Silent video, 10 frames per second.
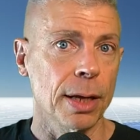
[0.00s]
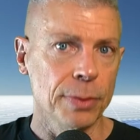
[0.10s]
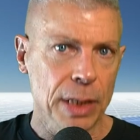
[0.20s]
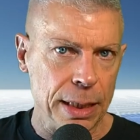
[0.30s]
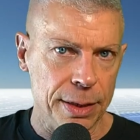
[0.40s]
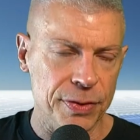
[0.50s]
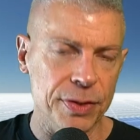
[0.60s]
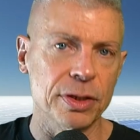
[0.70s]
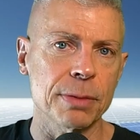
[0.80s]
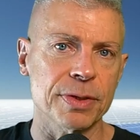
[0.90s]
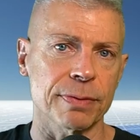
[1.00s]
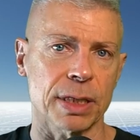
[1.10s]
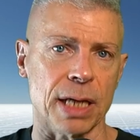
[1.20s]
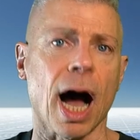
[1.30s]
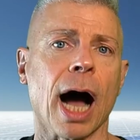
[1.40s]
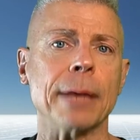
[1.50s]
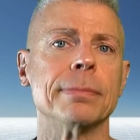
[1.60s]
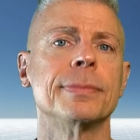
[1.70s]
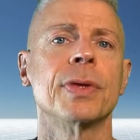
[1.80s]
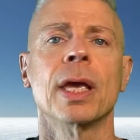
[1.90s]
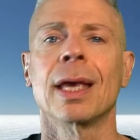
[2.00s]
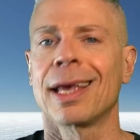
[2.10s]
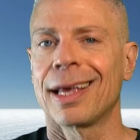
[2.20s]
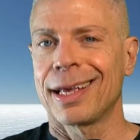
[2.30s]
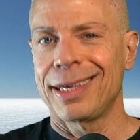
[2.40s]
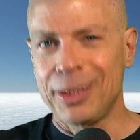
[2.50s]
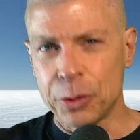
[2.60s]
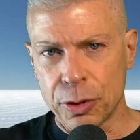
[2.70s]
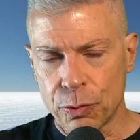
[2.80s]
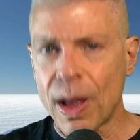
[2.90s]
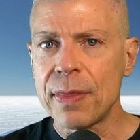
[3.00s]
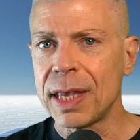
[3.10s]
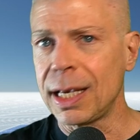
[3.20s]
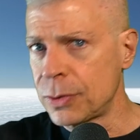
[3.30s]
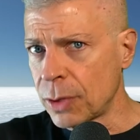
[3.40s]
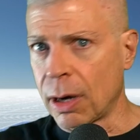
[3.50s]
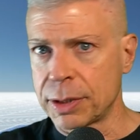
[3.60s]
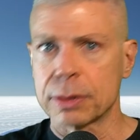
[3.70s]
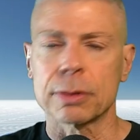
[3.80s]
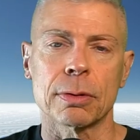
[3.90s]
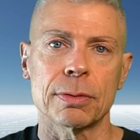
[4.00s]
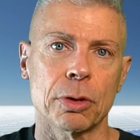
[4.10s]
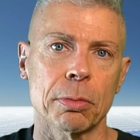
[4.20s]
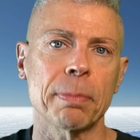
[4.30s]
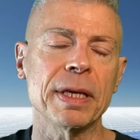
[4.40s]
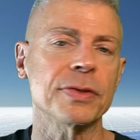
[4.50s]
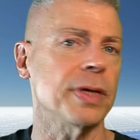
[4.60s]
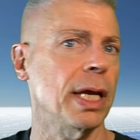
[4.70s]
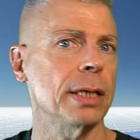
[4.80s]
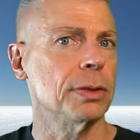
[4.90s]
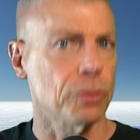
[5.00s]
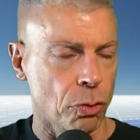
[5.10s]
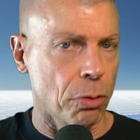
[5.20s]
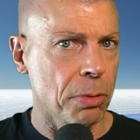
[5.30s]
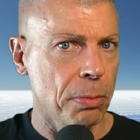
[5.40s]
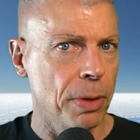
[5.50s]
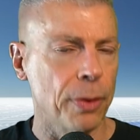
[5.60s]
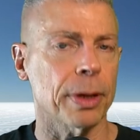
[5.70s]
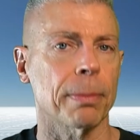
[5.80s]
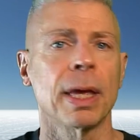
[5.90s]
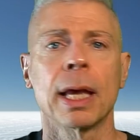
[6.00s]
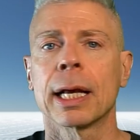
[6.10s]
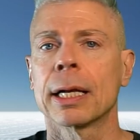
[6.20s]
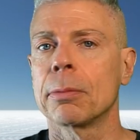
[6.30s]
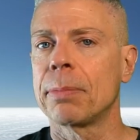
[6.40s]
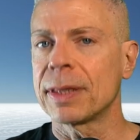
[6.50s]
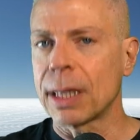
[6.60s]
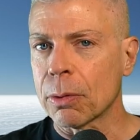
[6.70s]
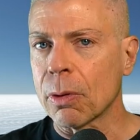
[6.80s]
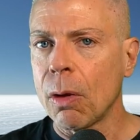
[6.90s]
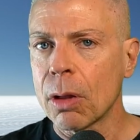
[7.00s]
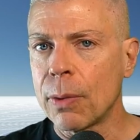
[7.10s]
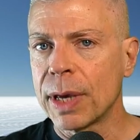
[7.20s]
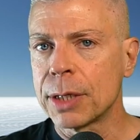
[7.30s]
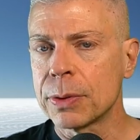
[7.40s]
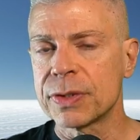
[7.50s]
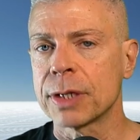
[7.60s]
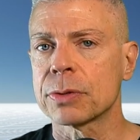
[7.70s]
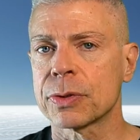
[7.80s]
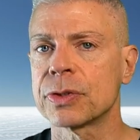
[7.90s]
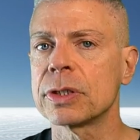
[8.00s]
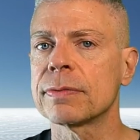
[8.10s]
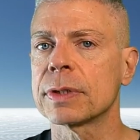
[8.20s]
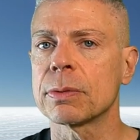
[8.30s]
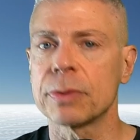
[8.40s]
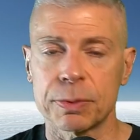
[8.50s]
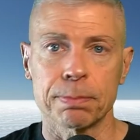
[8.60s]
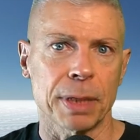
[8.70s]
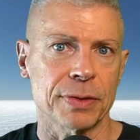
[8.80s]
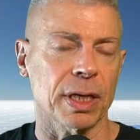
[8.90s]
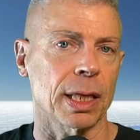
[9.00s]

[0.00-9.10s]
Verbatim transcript: in the systems of the time, you could run these on your normal P C, normal modem, but they were all going into a central server that was basically